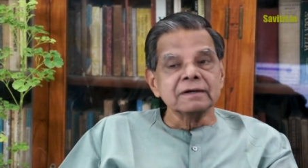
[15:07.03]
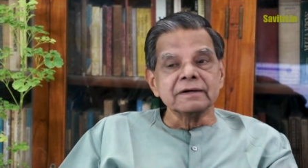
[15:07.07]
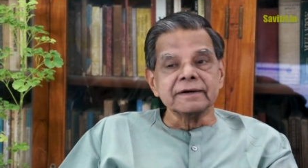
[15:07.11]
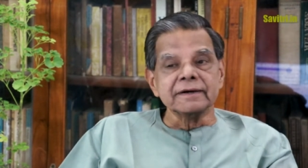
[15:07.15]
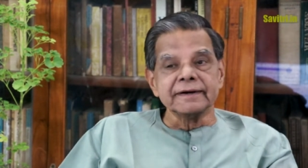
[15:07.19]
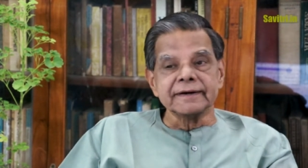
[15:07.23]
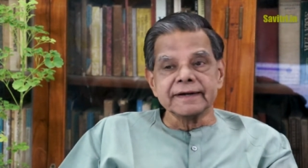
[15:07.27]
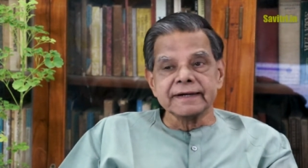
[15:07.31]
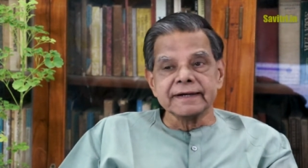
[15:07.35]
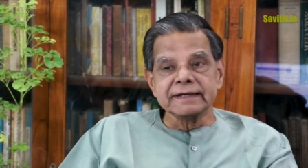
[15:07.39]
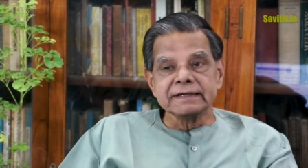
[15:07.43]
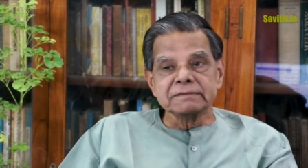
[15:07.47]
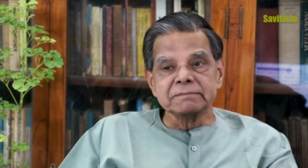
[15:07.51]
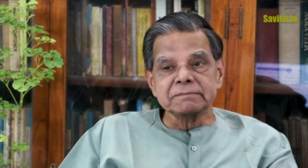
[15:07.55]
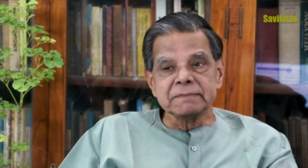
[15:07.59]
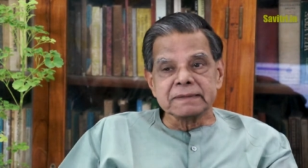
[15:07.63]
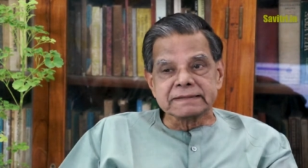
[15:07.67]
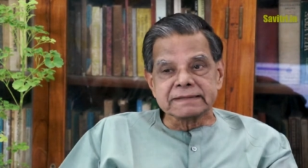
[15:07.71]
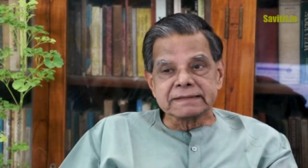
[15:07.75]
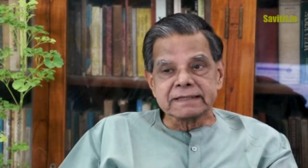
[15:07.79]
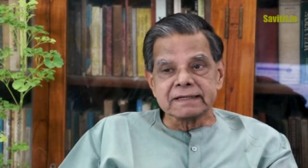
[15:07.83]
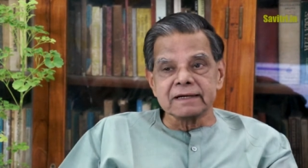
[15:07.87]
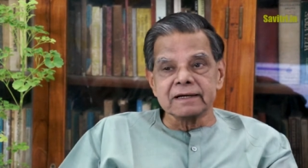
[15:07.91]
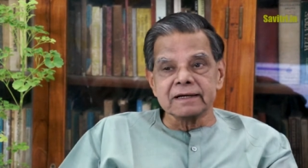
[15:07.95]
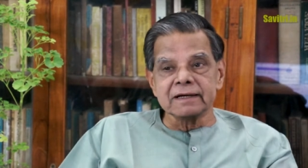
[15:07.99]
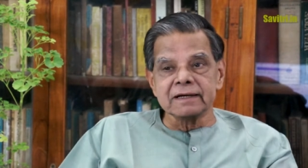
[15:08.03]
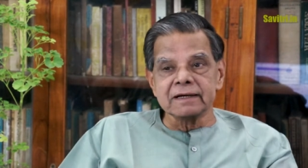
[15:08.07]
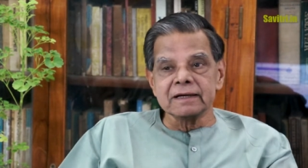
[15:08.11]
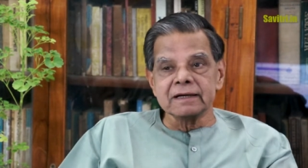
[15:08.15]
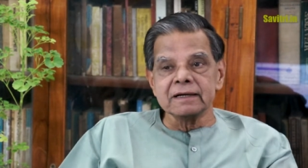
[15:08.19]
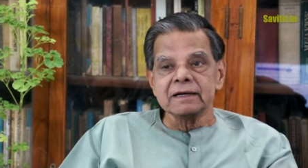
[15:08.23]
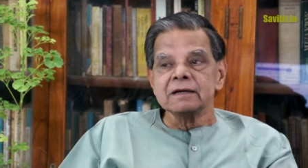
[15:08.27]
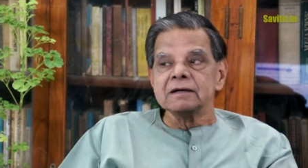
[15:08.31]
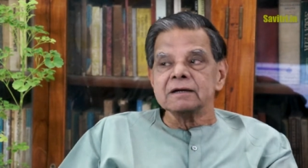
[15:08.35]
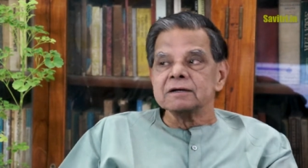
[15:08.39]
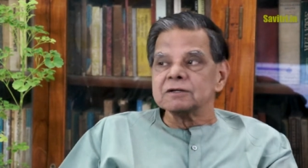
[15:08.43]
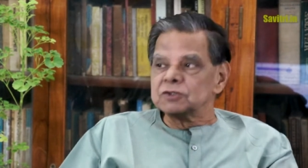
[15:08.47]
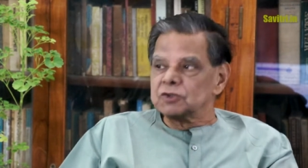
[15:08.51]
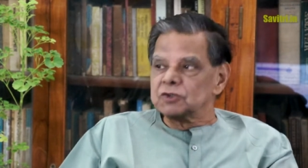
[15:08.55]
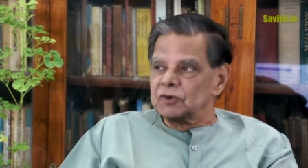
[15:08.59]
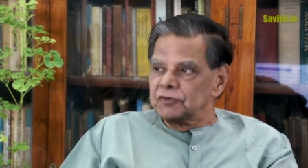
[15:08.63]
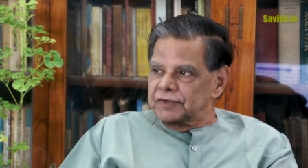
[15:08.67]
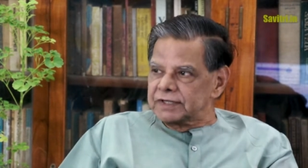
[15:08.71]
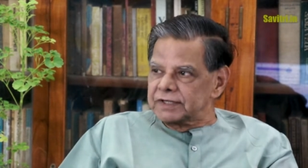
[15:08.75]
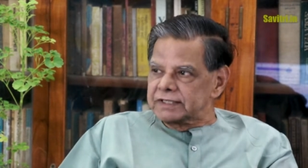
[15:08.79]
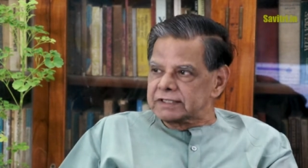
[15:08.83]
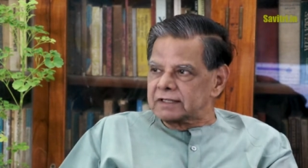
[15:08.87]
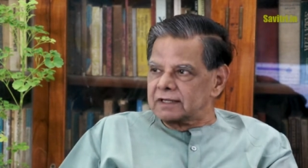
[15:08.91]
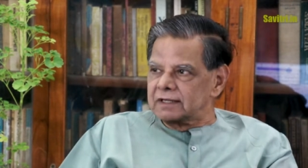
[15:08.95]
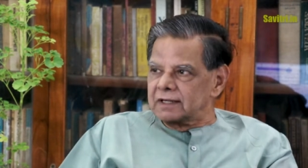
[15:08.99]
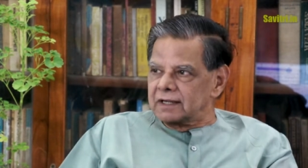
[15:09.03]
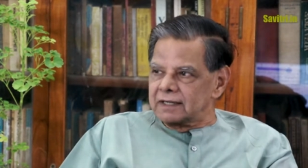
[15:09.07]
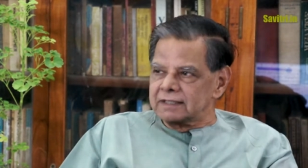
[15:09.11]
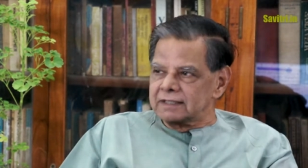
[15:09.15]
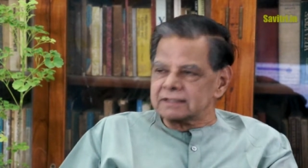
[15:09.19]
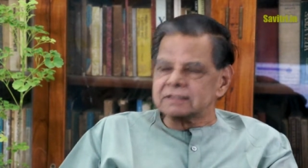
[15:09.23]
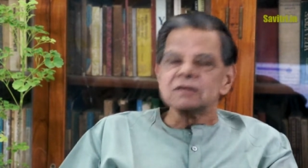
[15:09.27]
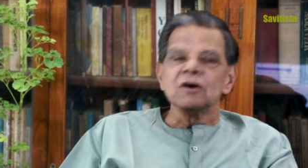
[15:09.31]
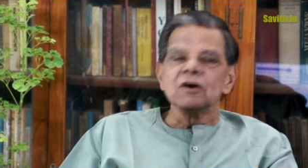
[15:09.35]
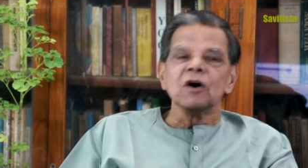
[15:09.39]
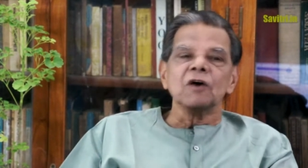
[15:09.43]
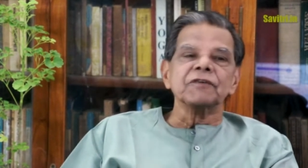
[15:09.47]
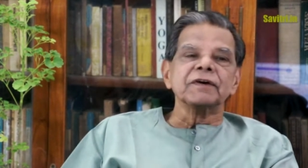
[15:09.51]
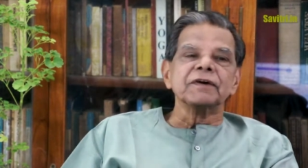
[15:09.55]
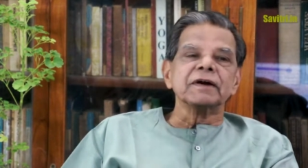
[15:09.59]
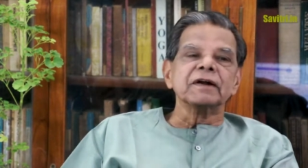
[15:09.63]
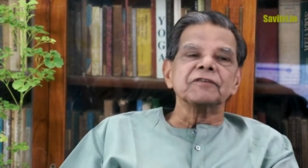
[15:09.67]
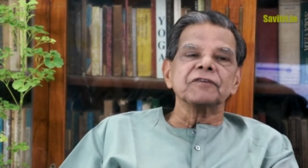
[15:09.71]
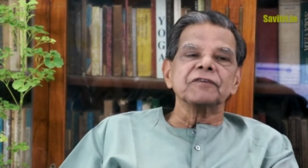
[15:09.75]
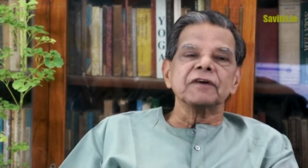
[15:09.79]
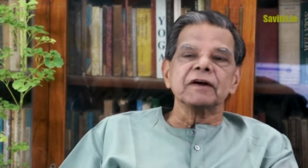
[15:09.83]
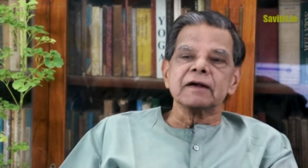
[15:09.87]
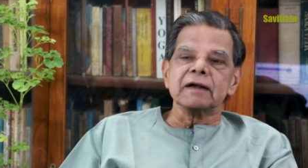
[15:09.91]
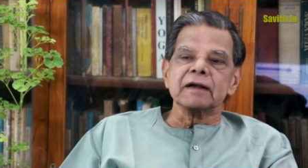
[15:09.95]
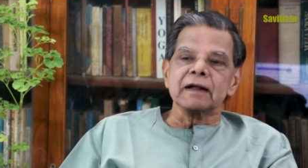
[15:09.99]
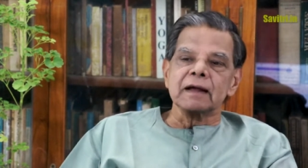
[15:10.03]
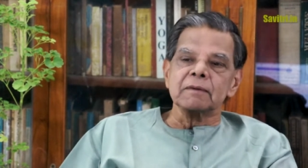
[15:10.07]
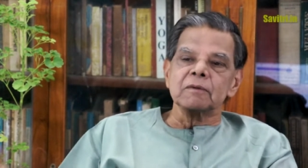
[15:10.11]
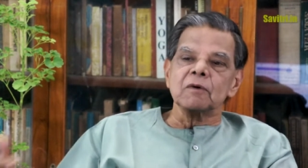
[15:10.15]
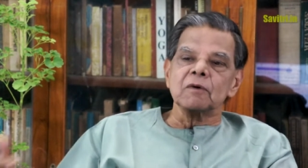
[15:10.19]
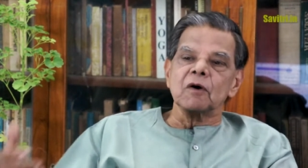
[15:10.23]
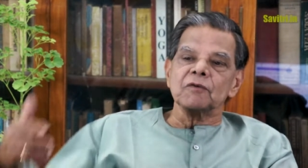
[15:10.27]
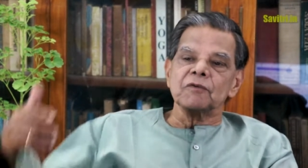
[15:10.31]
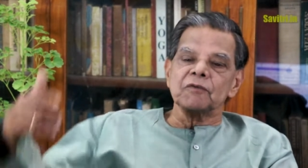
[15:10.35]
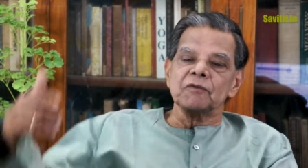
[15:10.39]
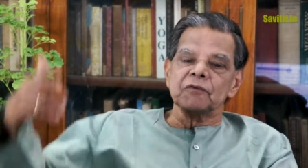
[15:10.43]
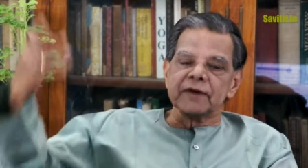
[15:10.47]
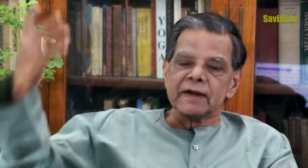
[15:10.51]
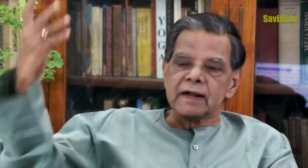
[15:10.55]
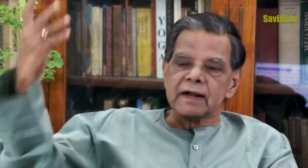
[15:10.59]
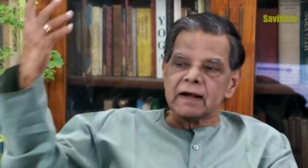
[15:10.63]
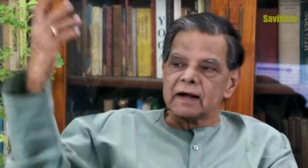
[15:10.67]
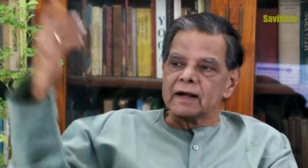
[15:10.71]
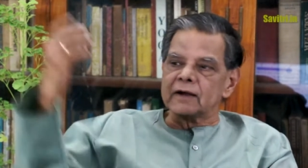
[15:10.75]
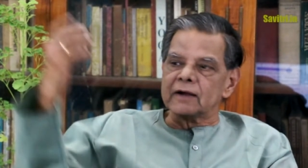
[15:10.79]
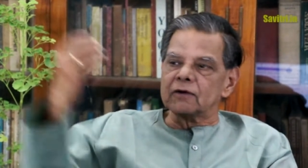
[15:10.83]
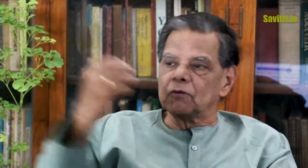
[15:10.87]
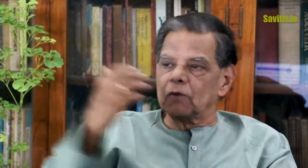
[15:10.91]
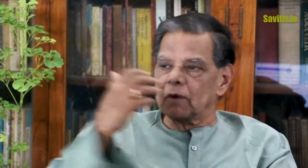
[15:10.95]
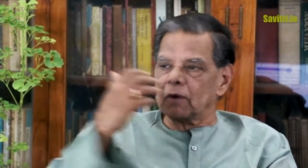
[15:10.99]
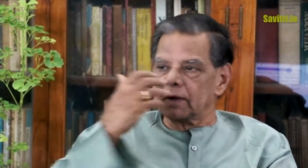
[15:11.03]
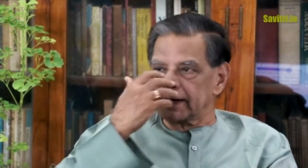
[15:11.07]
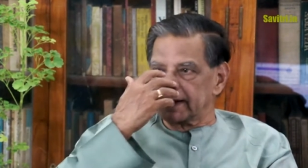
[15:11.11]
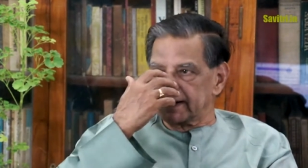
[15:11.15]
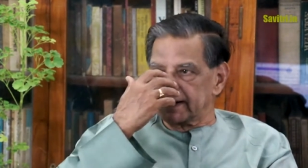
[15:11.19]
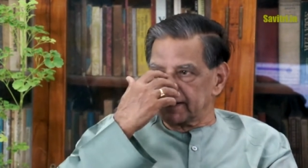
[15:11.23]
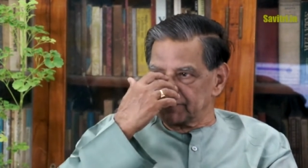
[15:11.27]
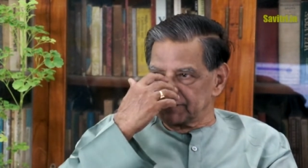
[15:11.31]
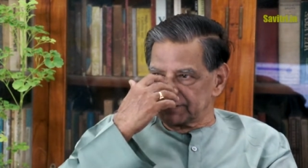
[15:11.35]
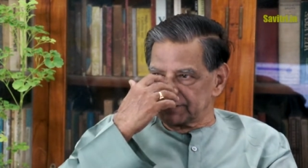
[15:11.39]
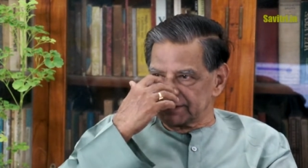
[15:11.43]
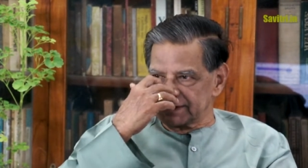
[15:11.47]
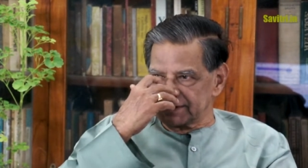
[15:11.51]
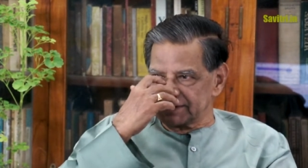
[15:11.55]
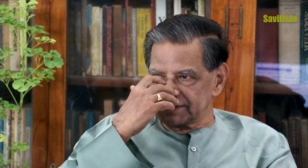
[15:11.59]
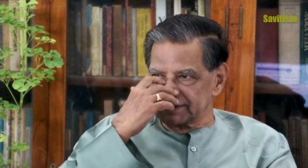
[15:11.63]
It is basically Sufi's dance of a different type, of a very high quality.